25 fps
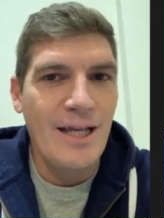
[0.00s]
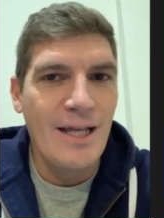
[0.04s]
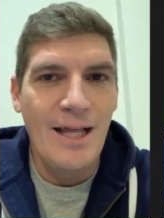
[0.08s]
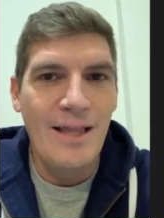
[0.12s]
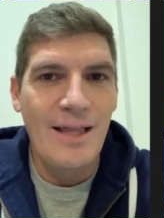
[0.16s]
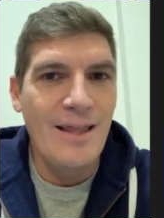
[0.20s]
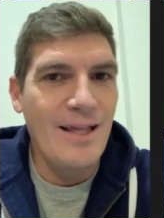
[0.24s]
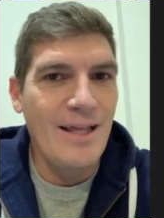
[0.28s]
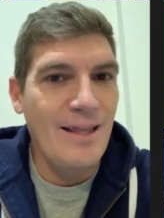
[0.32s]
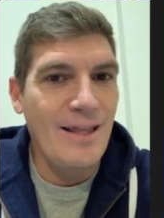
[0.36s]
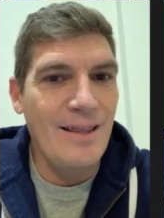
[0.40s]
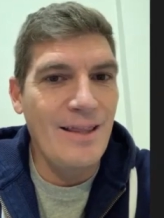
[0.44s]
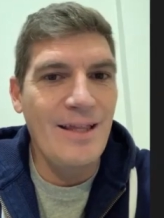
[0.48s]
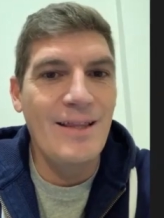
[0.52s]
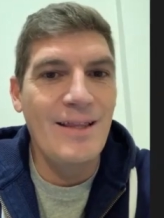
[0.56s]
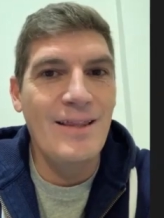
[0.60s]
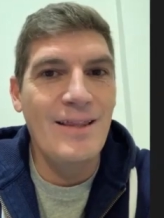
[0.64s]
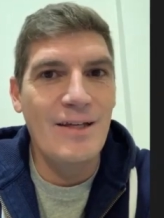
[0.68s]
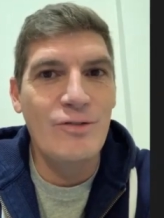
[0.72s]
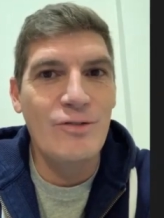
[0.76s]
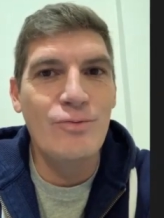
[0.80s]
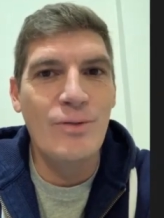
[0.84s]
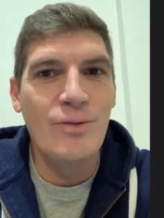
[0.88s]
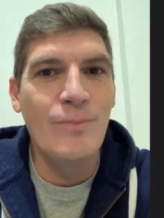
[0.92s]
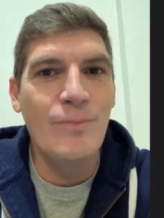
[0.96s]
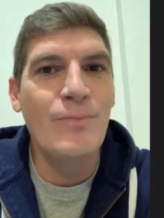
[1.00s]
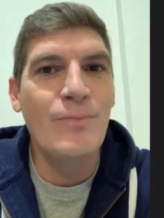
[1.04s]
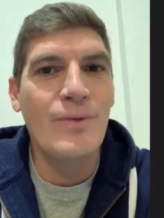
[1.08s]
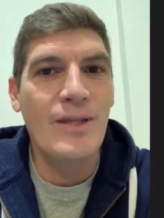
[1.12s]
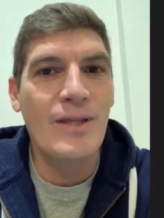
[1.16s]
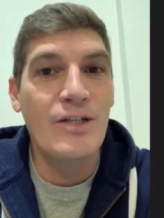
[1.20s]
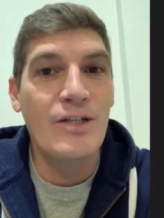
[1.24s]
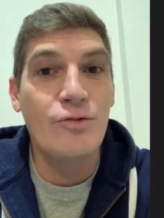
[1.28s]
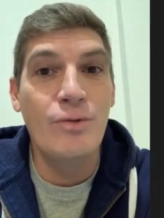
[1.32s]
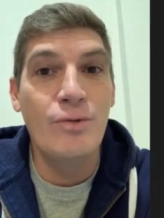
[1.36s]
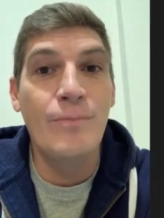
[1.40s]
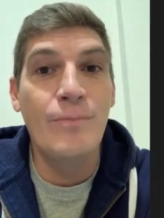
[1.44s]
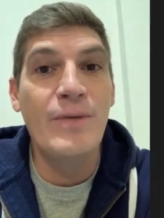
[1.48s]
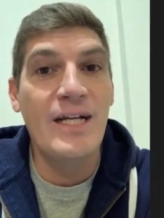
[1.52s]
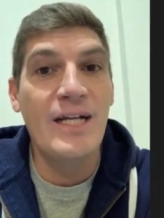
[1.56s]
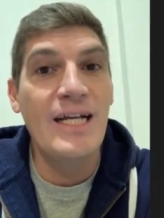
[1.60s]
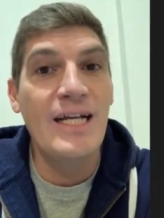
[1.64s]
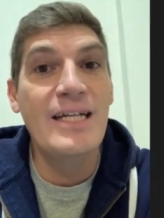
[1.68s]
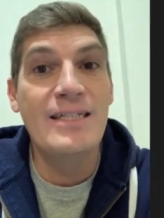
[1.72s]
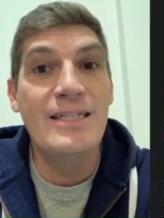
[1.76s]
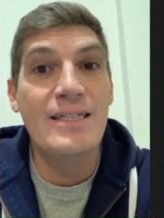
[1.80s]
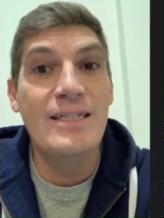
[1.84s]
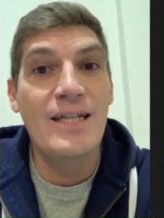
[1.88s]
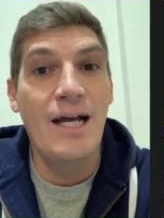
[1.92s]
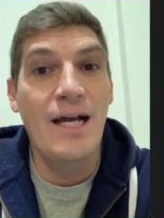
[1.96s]
they, they, they, swim, they swim
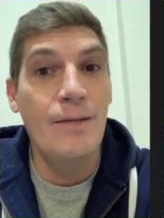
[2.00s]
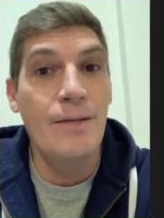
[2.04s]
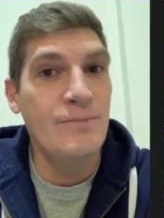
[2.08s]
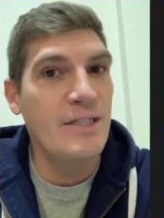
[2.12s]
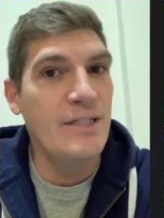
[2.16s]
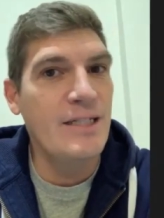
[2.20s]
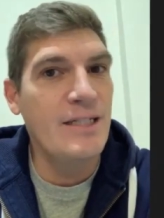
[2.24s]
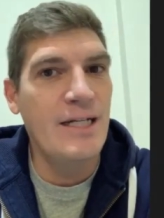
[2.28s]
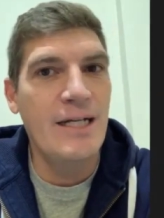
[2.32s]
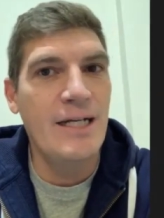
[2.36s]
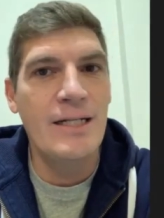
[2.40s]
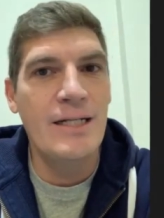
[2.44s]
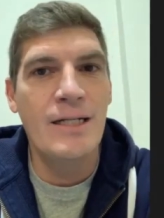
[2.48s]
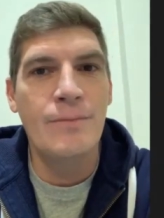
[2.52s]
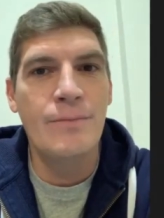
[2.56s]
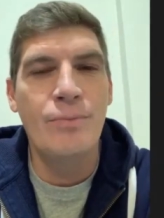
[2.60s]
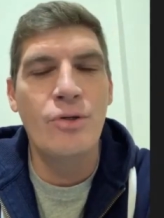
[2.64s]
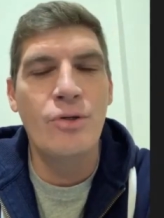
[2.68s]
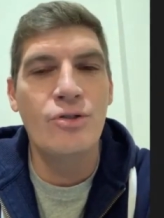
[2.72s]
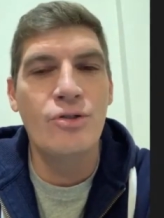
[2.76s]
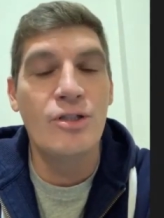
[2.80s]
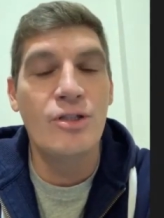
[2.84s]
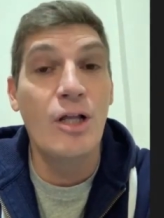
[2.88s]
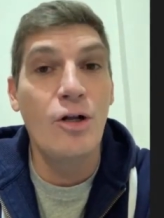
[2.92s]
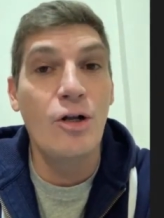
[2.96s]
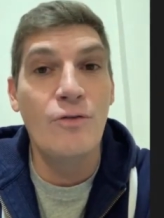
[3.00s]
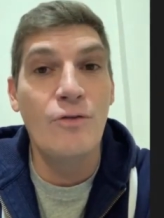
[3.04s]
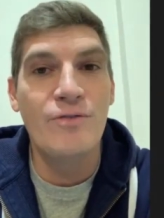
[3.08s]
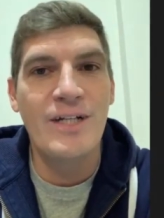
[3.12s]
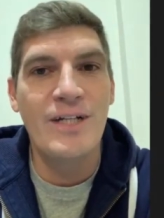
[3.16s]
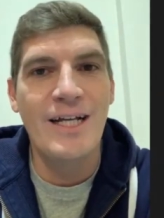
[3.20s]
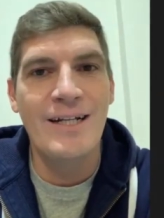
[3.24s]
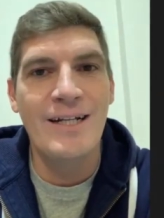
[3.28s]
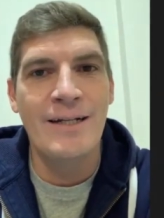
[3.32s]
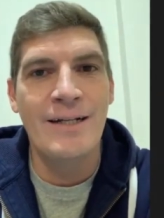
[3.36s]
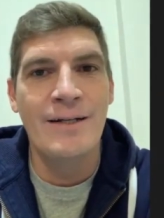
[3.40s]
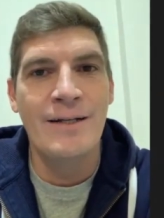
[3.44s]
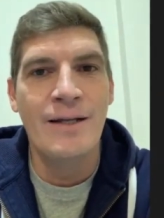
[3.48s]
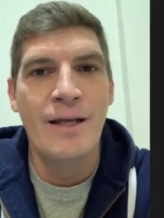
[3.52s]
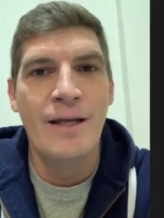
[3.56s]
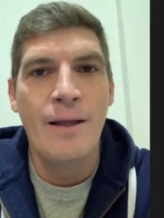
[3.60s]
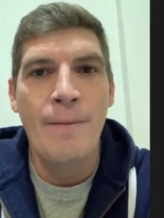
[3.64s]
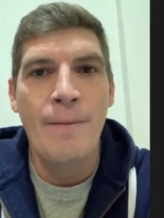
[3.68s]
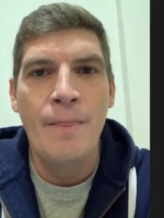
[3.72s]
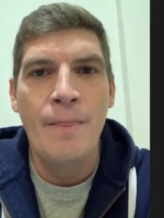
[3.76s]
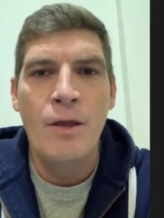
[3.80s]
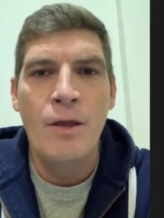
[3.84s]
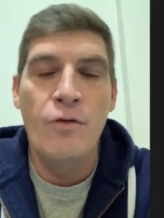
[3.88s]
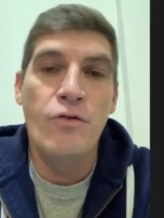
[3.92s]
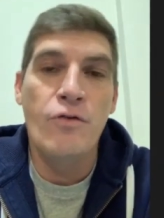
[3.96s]
crazy times in training because they love training.
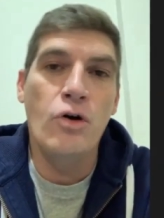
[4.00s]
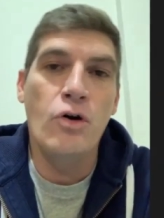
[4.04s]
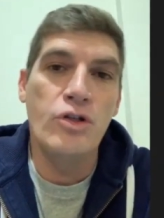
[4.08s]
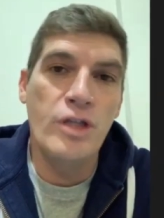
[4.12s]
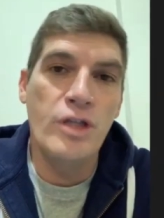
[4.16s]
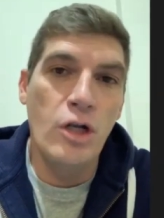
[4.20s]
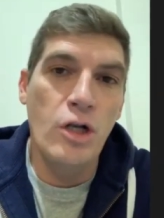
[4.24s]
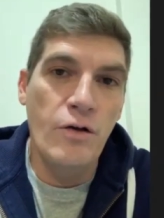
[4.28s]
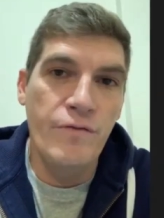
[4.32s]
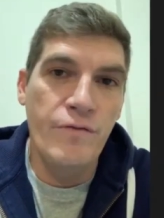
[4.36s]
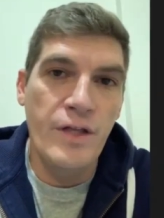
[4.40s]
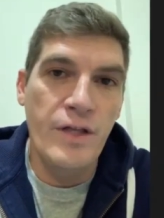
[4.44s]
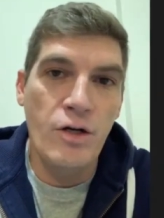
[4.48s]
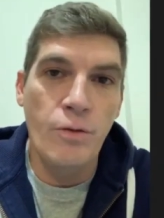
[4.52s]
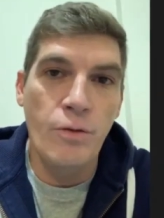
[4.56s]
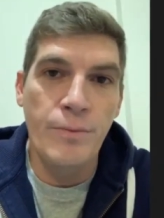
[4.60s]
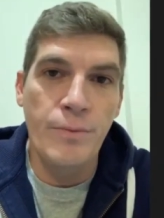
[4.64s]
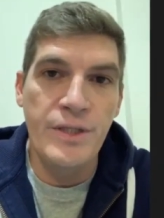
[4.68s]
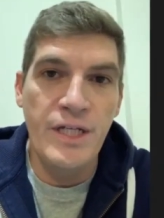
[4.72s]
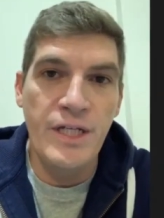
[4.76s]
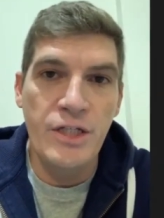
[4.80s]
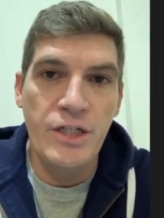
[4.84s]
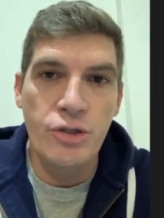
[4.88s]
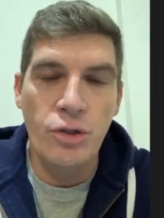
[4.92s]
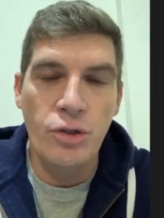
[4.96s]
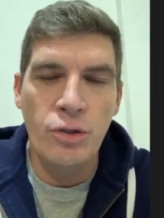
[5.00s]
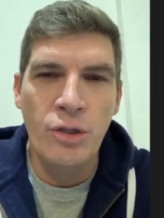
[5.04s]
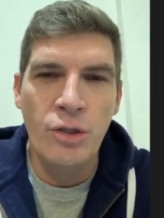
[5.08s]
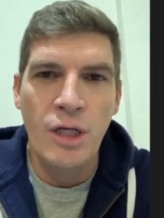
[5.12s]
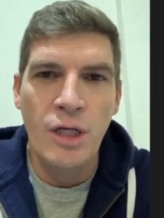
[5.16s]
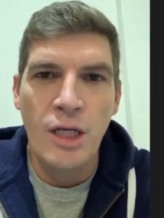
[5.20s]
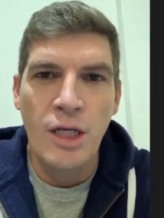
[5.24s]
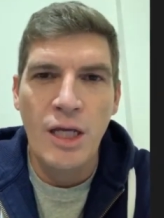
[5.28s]
Of yeah. course, they love the competition.